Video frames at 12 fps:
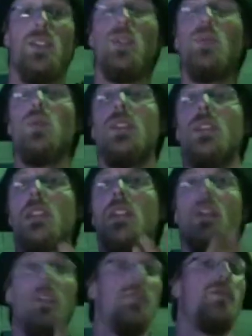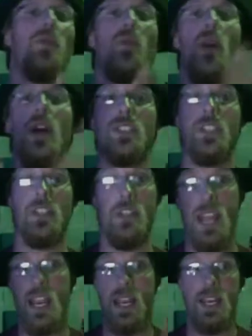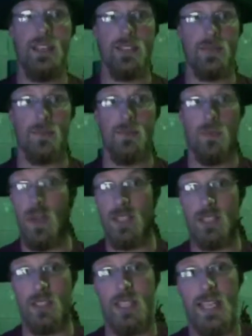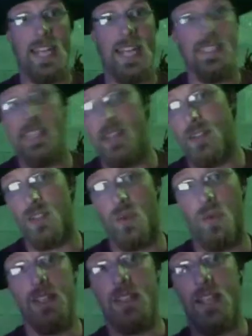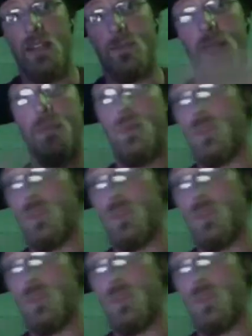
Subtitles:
who would love watching 80s wrestling and territories and people